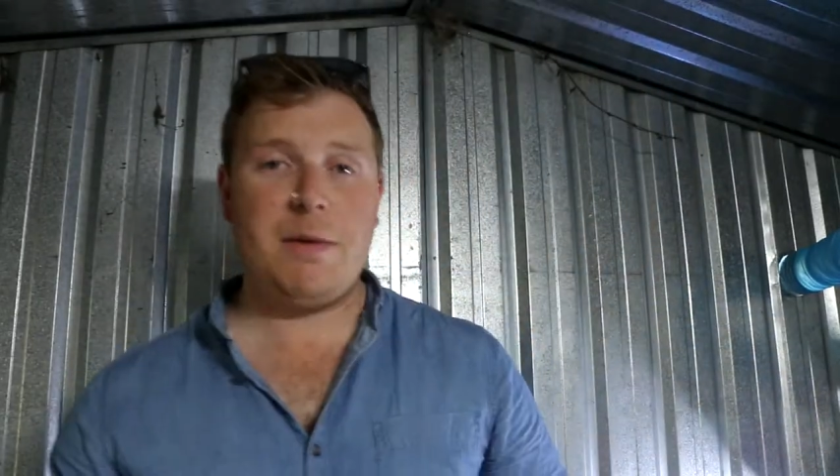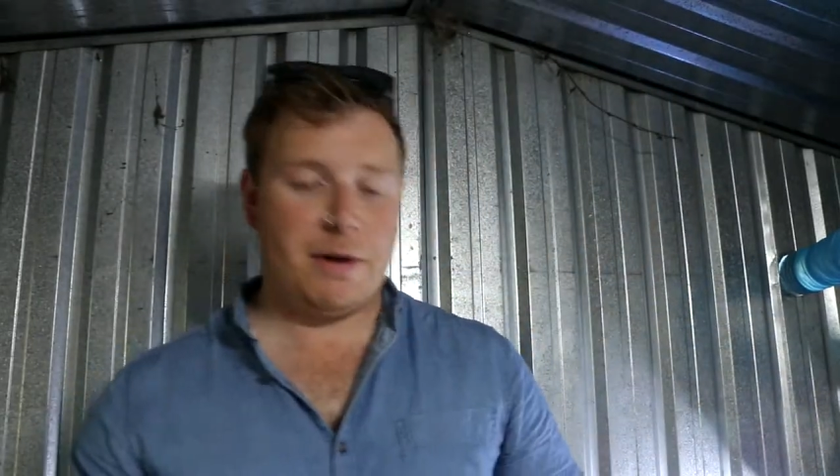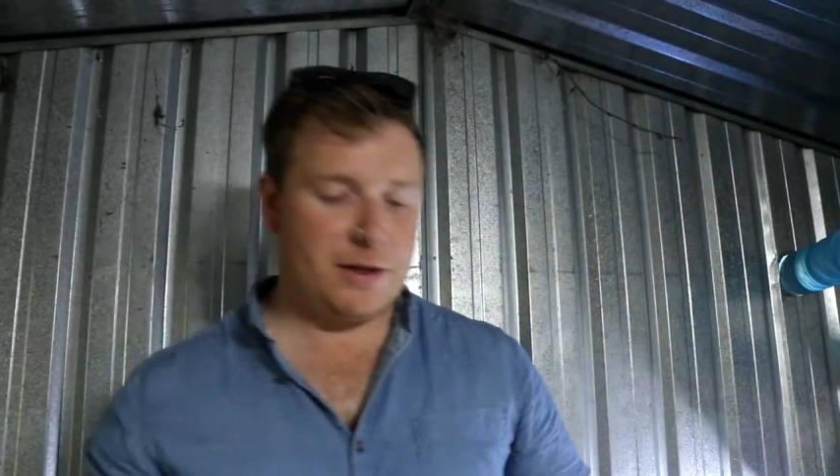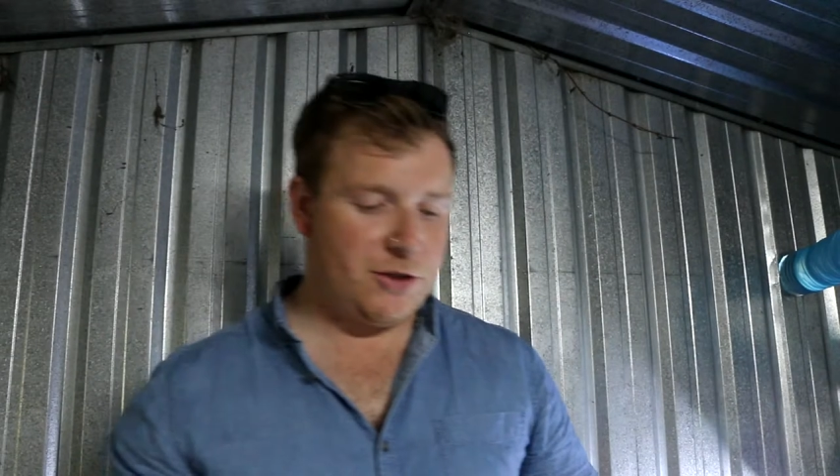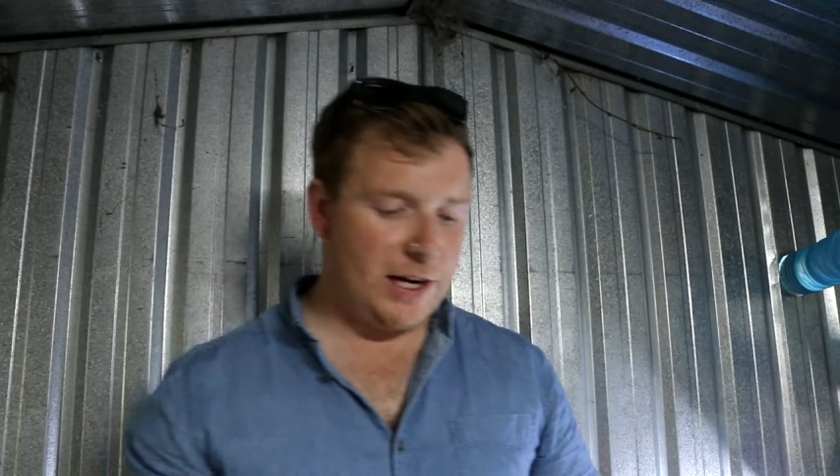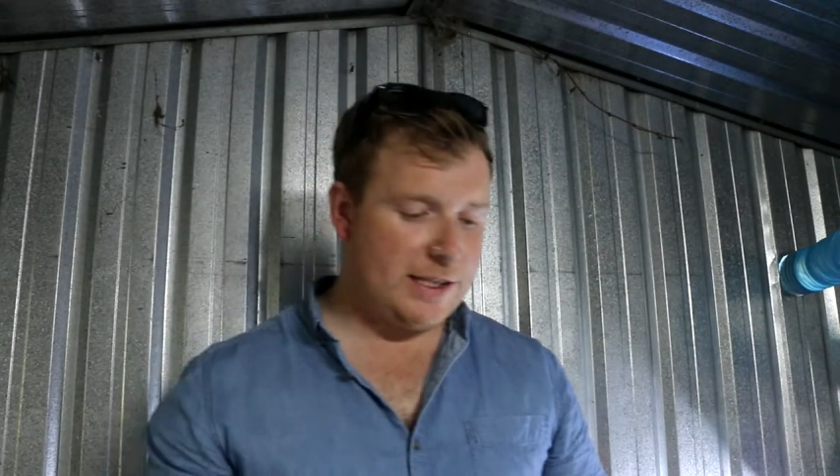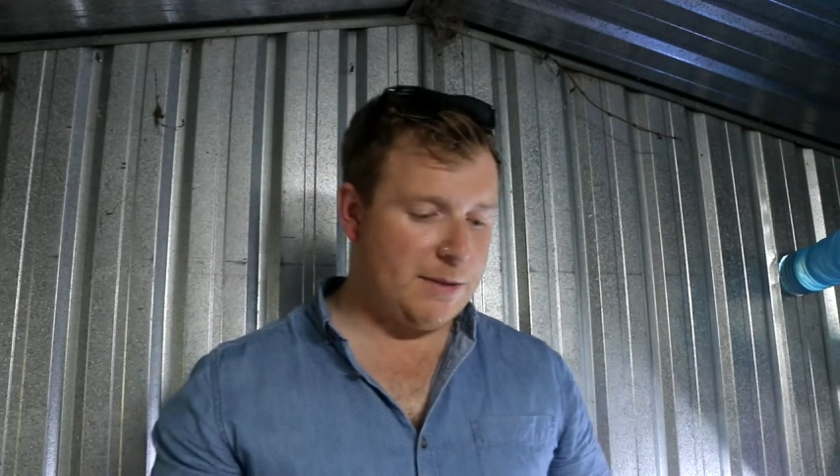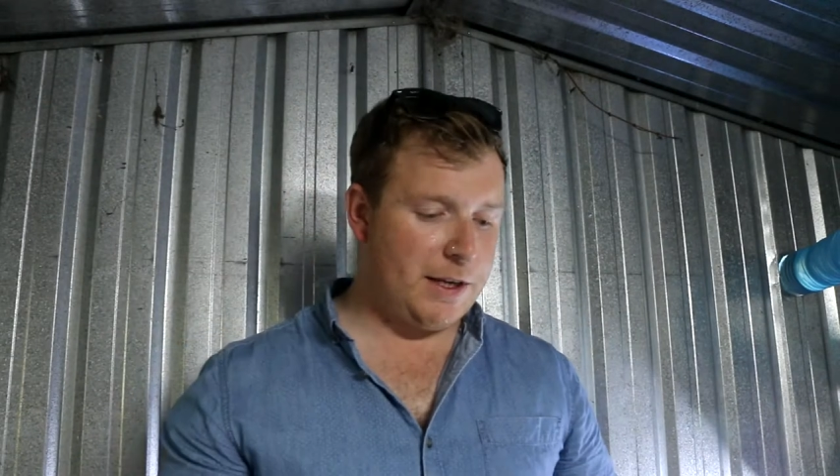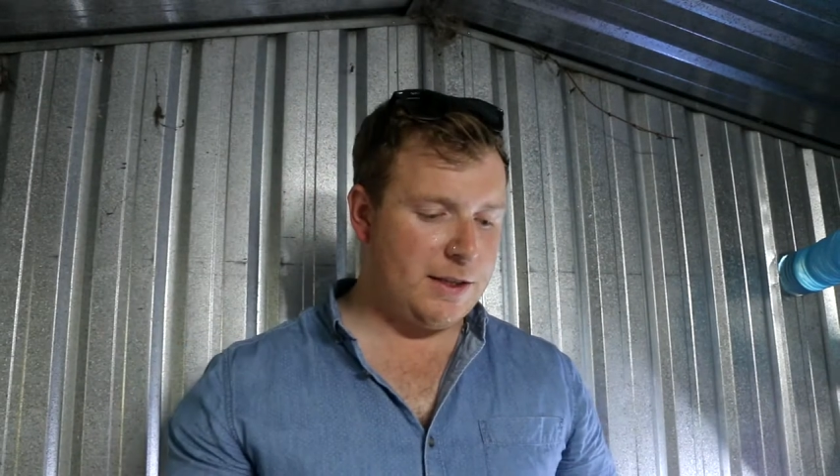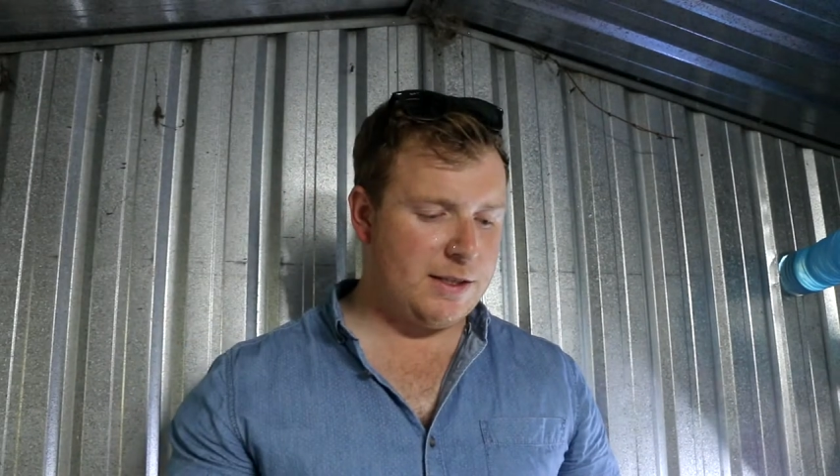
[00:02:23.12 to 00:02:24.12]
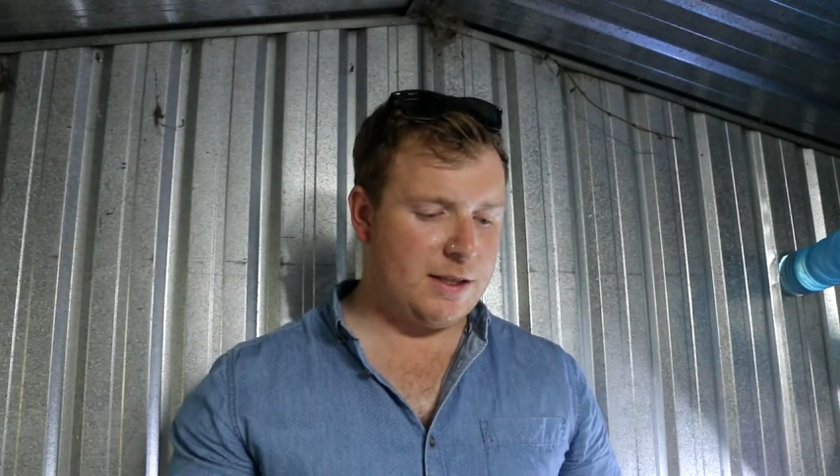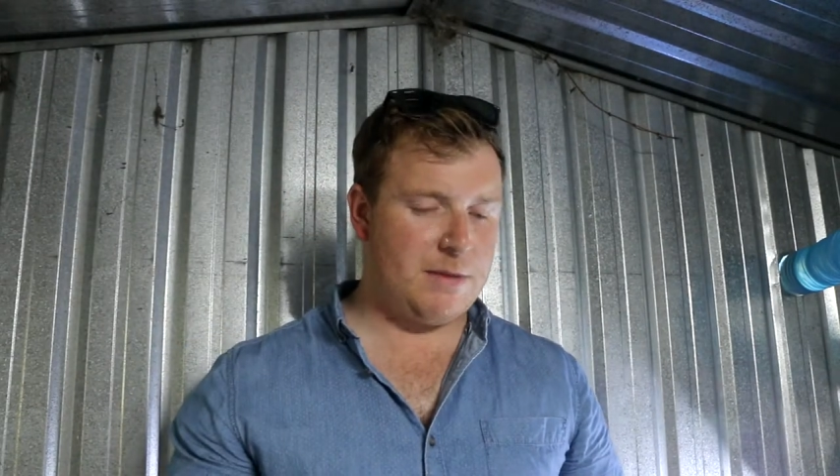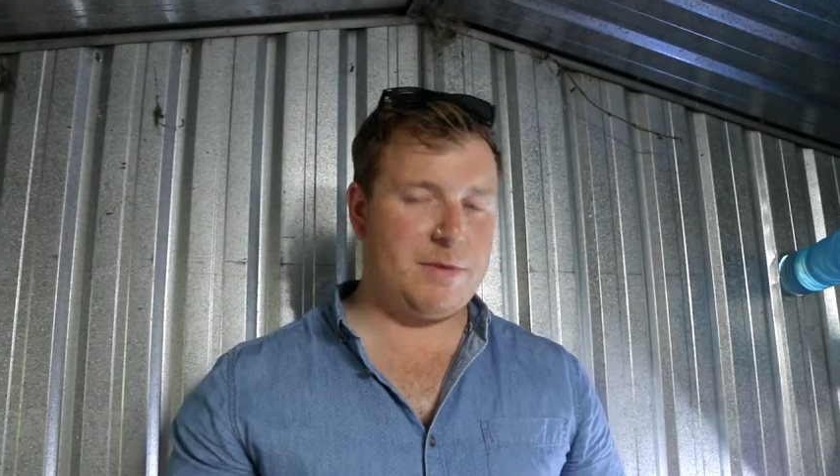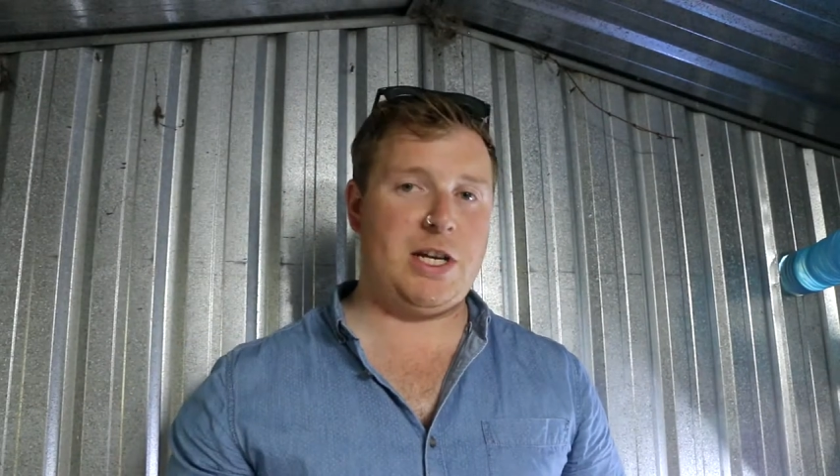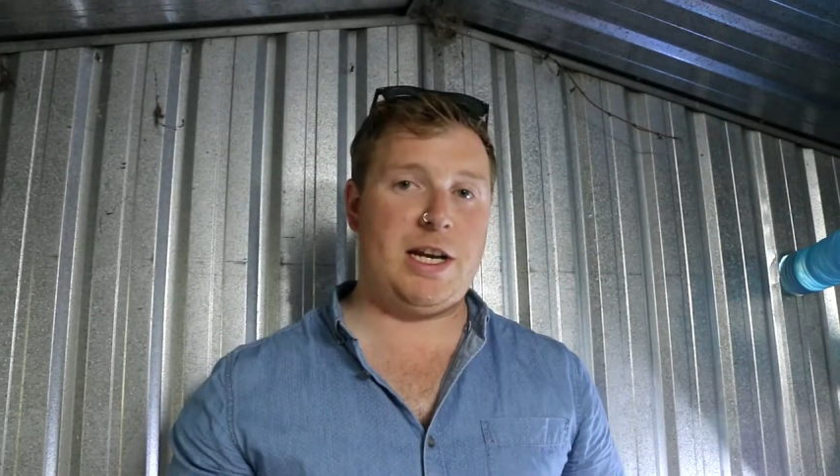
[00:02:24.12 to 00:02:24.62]
I'm gonna try something else on the
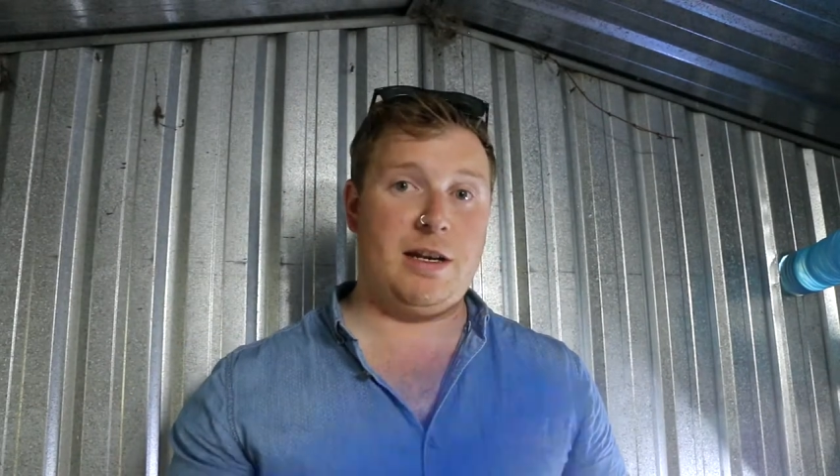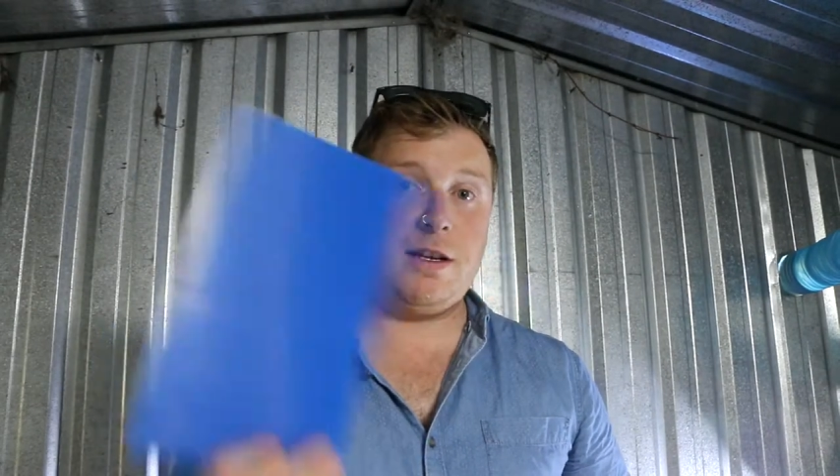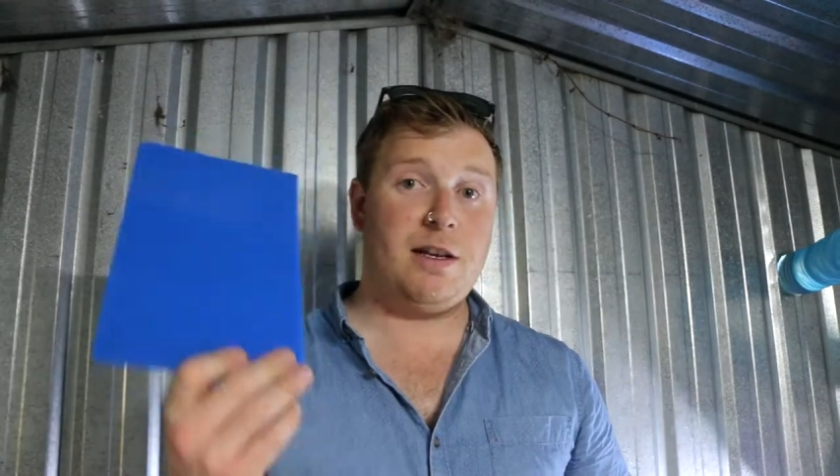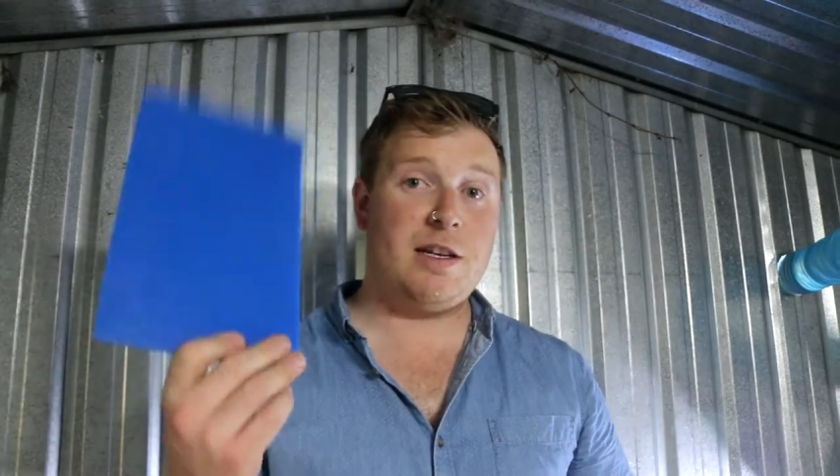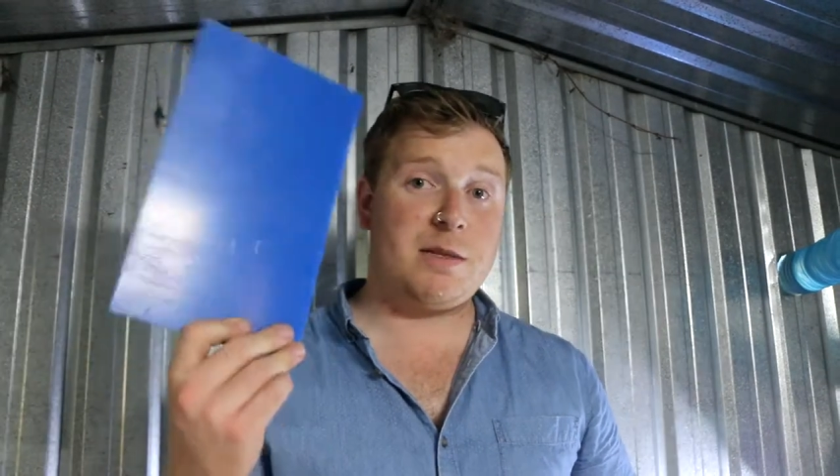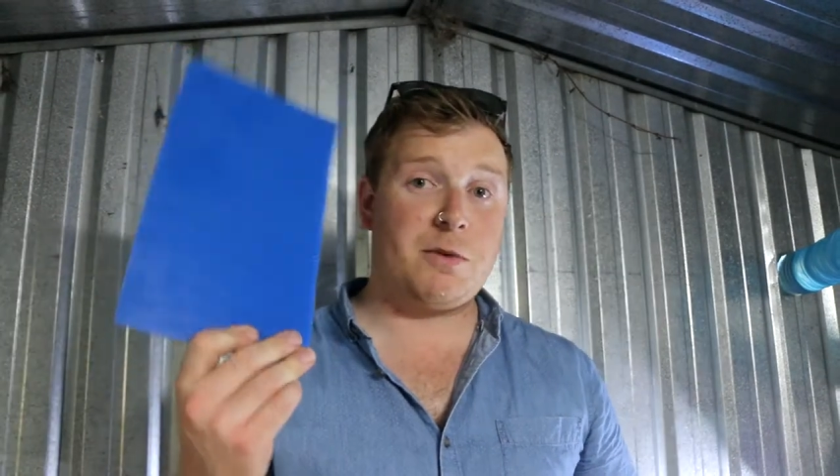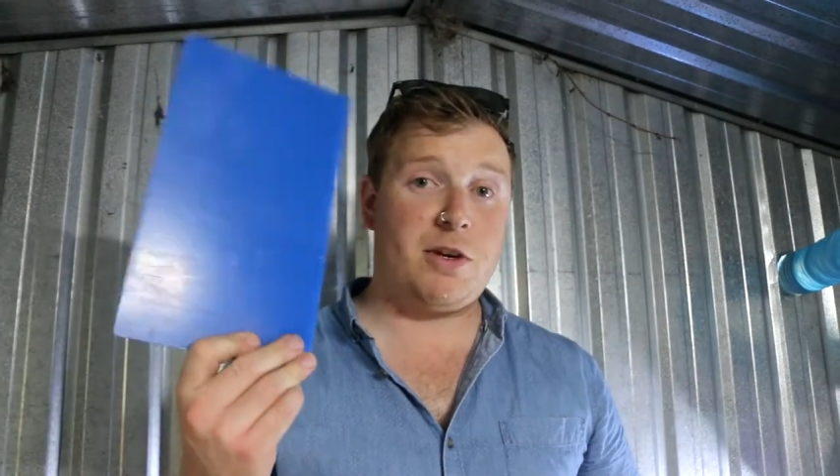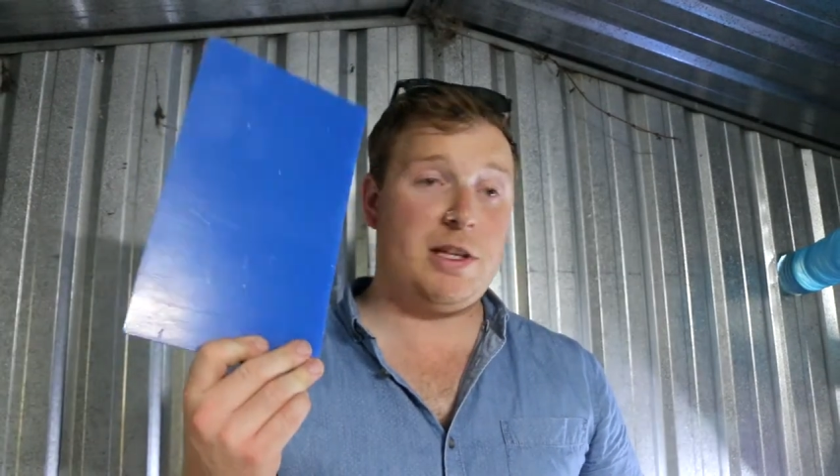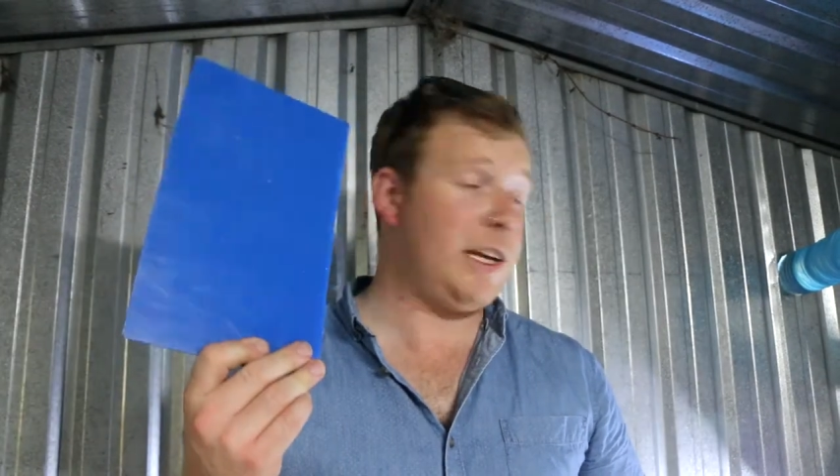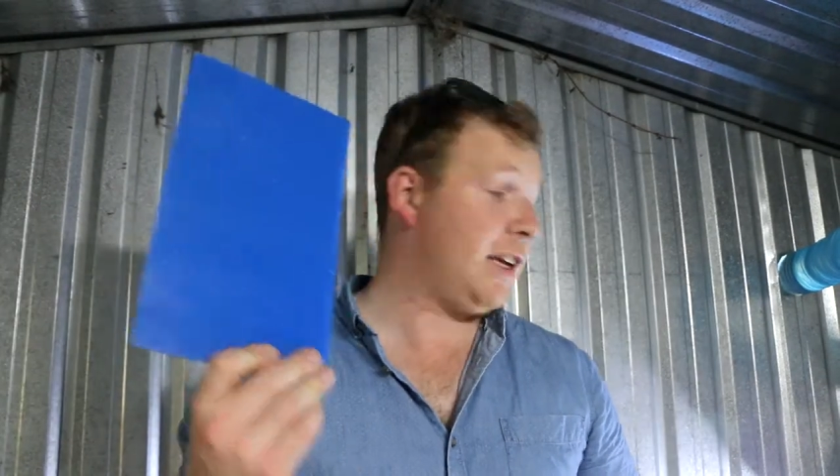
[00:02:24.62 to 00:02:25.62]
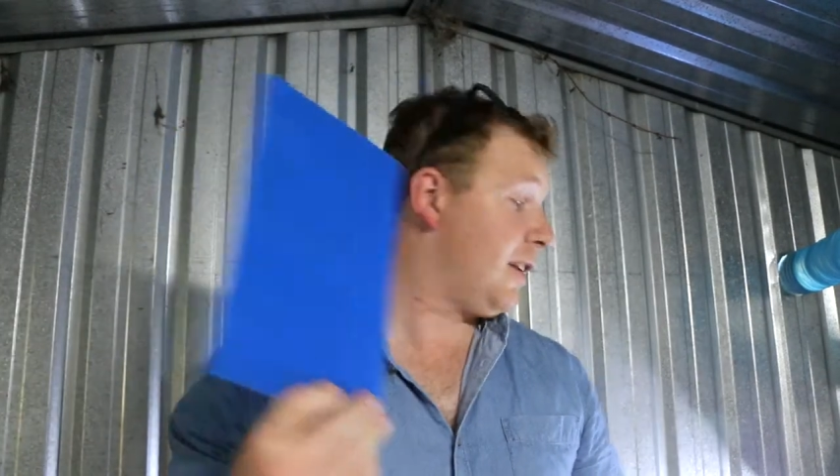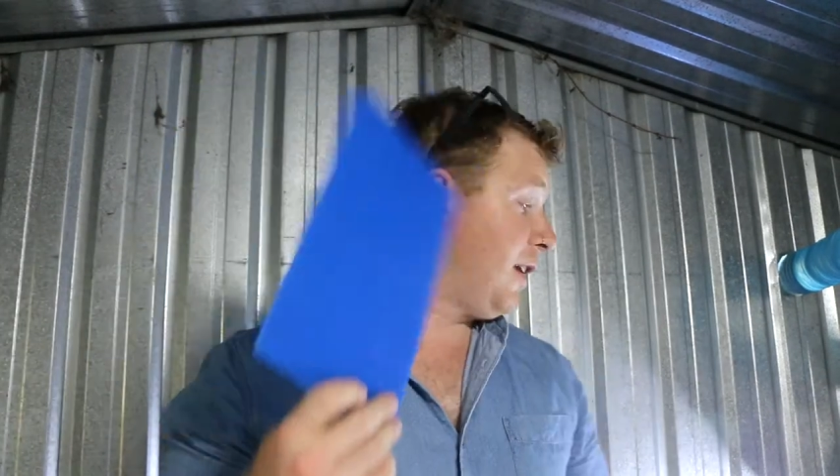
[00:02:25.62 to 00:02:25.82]
machine, some acrylic.